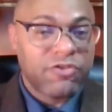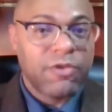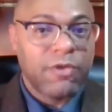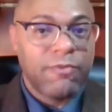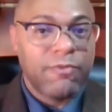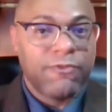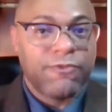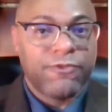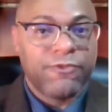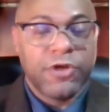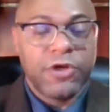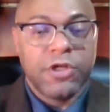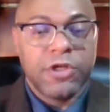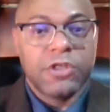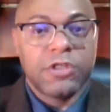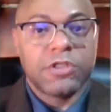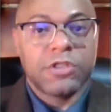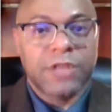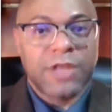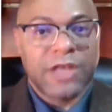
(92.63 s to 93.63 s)
some
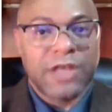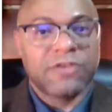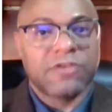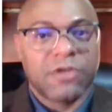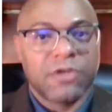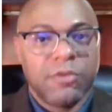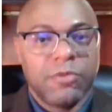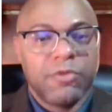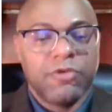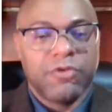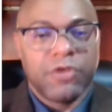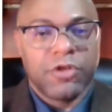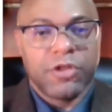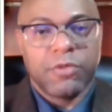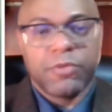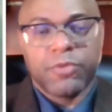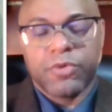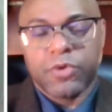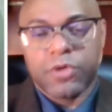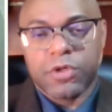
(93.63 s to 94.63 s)
footage, that's going to be really
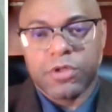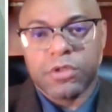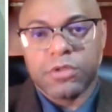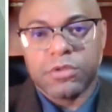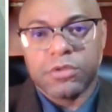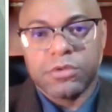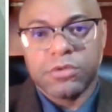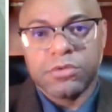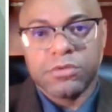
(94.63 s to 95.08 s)
important.